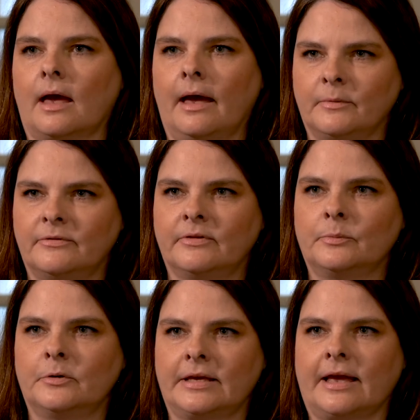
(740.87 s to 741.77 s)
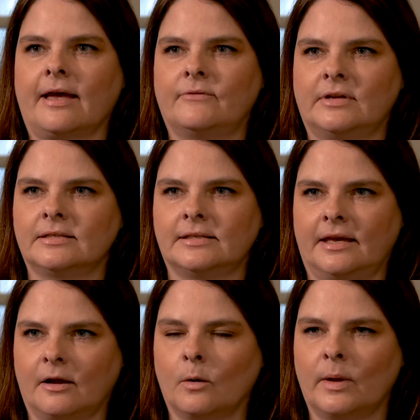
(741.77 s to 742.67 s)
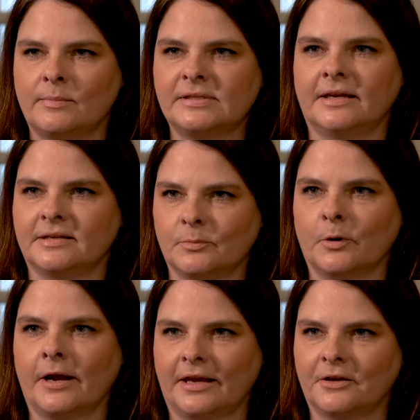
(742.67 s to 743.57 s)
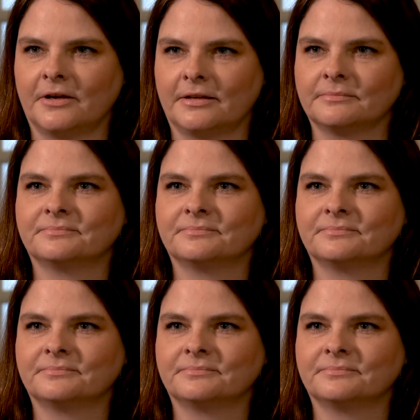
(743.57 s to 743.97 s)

I would feel pretty confident saying our website is more accurate.